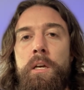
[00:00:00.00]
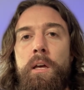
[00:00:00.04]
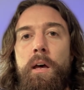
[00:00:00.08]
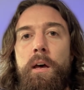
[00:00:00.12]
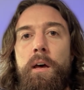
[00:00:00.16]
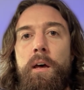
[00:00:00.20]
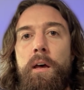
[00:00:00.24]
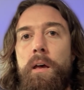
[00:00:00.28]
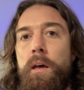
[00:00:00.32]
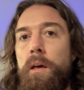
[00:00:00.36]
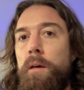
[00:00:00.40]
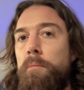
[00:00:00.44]

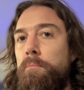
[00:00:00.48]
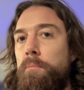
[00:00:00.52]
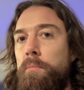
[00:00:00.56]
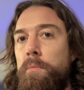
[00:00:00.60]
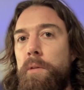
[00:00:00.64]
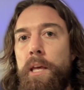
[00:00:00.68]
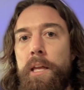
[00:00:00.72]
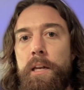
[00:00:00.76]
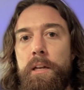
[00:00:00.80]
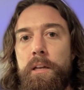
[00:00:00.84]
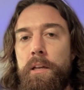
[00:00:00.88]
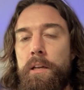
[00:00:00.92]

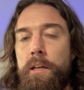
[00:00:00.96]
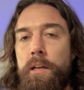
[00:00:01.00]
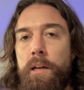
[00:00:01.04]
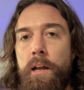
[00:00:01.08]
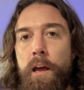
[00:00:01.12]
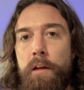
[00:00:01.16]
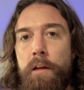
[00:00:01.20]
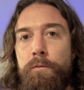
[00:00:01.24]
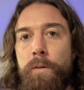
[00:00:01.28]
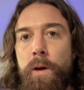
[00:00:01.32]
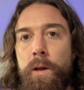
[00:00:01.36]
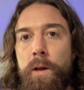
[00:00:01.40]
and
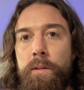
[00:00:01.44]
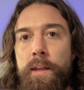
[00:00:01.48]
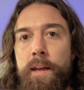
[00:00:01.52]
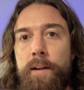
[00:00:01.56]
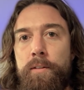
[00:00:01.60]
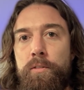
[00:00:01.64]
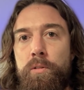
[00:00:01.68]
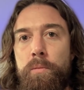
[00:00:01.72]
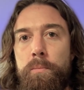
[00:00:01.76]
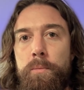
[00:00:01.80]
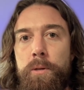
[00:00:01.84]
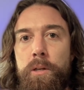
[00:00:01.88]
I find
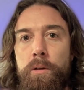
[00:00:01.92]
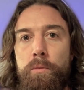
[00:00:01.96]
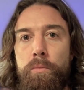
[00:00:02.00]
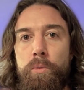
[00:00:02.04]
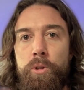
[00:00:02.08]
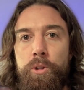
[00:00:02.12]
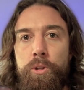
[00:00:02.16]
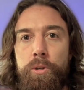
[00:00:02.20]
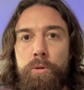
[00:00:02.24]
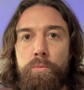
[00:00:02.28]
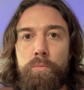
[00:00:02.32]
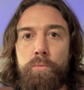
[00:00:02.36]
that to be a
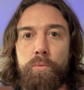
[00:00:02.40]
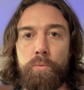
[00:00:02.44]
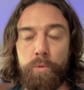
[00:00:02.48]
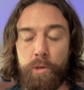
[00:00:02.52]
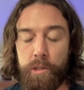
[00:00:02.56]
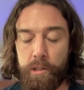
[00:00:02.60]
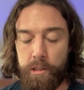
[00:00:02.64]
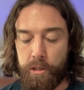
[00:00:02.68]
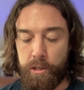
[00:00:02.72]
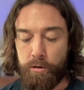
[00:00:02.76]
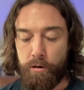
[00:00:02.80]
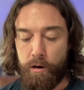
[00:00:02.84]
really,
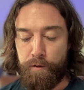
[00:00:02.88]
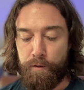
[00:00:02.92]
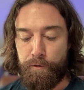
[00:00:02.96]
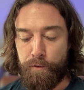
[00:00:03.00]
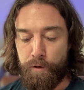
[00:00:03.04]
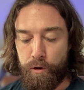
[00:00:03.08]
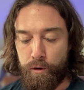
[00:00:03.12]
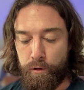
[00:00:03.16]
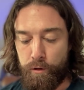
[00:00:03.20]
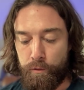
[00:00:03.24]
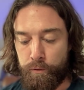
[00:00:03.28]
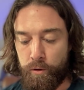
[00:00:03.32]
really great
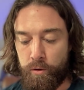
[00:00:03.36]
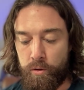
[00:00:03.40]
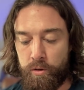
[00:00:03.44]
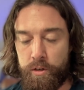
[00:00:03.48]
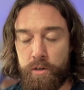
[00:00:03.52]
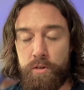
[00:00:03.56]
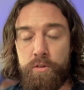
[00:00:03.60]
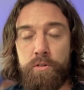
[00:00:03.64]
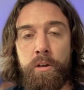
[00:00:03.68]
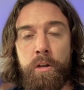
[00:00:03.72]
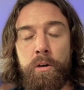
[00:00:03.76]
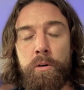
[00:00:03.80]
funnel for
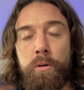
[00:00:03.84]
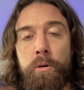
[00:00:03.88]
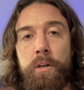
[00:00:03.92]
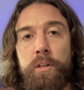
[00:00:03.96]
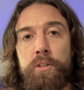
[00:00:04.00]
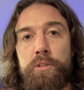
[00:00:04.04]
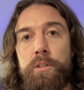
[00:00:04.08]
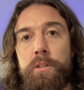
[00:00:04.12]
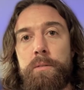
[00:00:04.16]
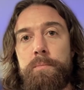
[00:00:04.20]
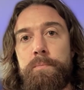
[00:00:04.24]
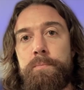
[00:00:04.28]
lead
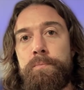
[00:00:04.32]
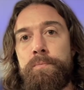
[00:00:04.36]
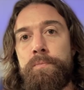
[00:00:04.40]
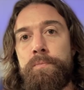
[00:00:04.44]
generation.